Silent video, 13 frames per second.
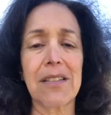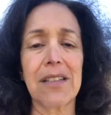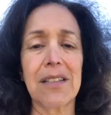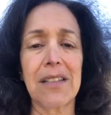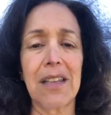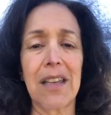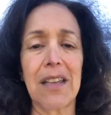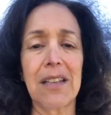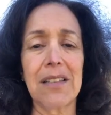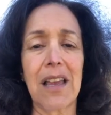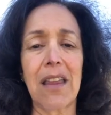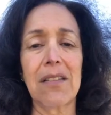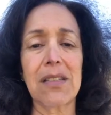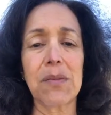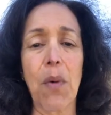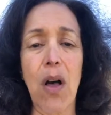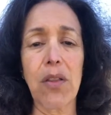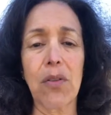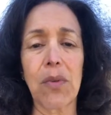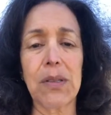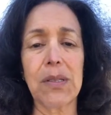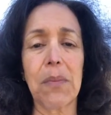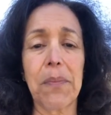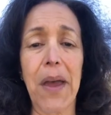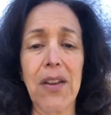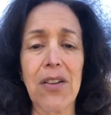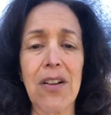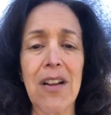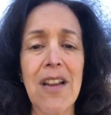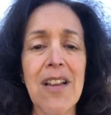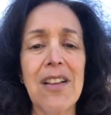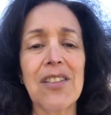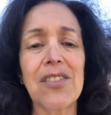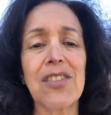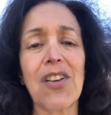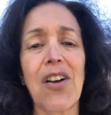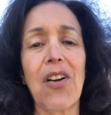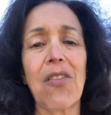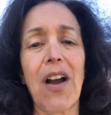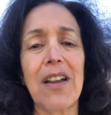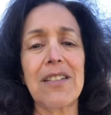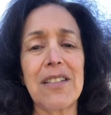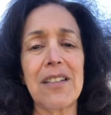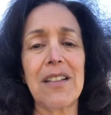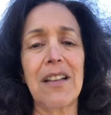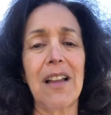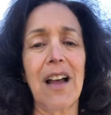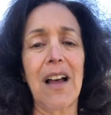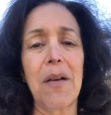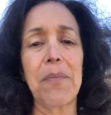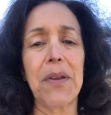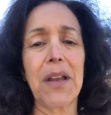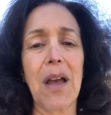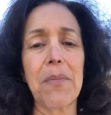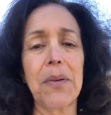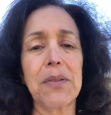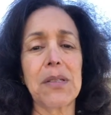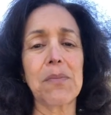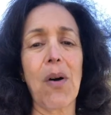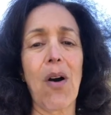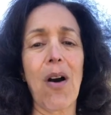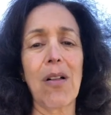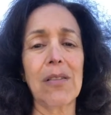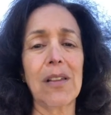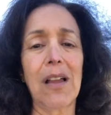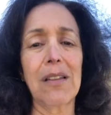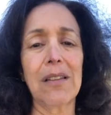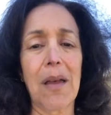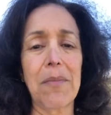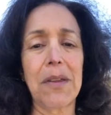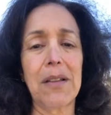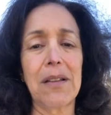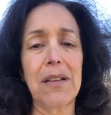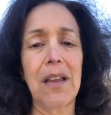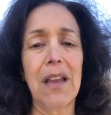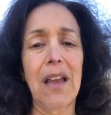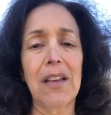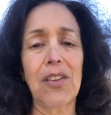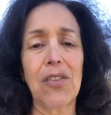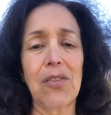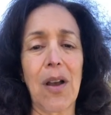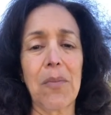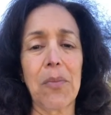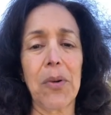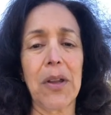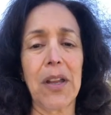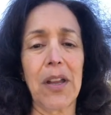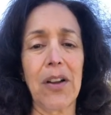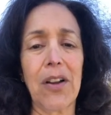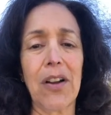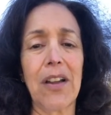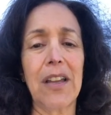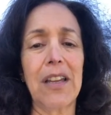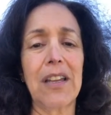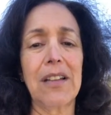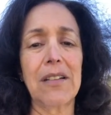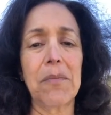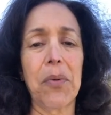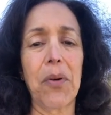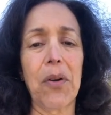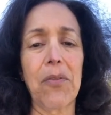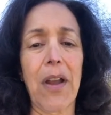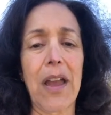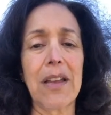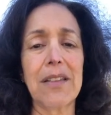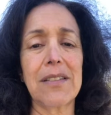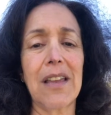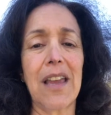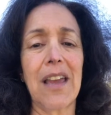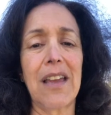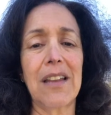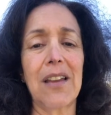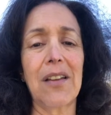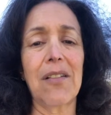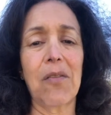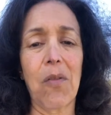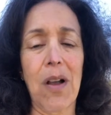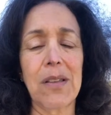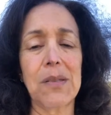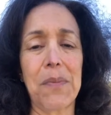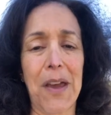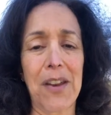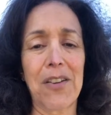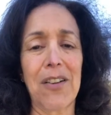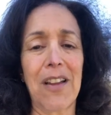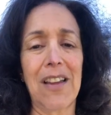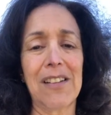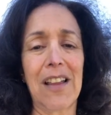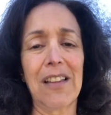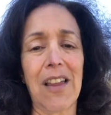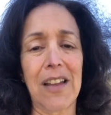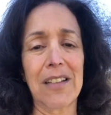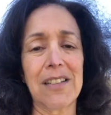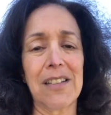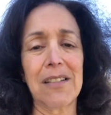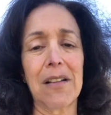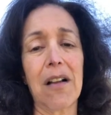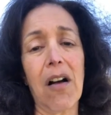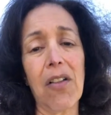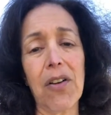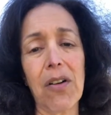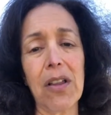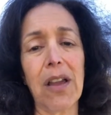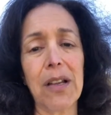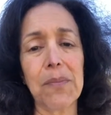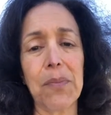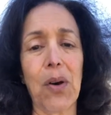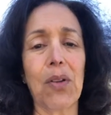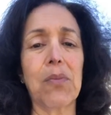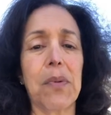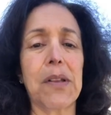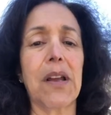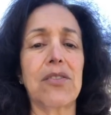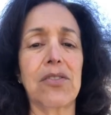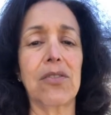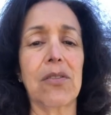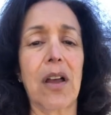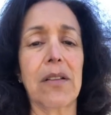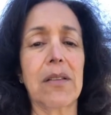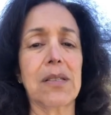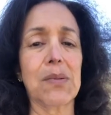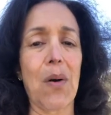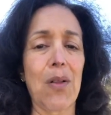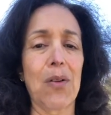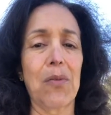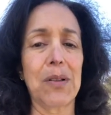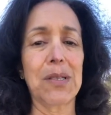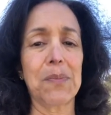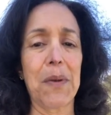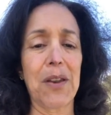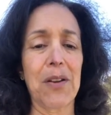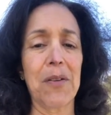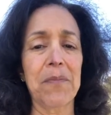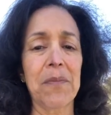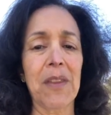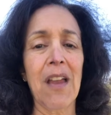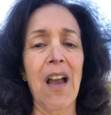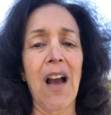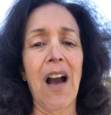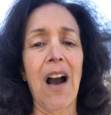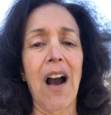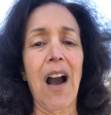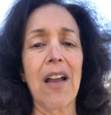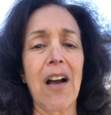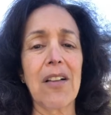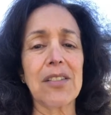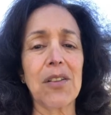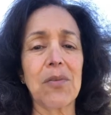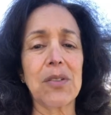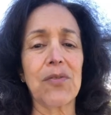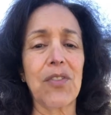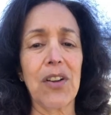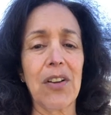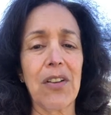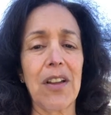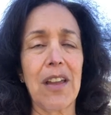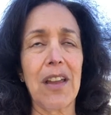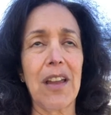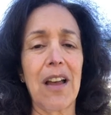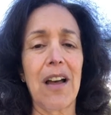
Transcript: of seeds, and the smaller ones are better. So I did pick up a small lemon cucumber here in Point Reyes, and it was better, and I liked it. Although I liked both, but I do like the smaller ones better. I also was very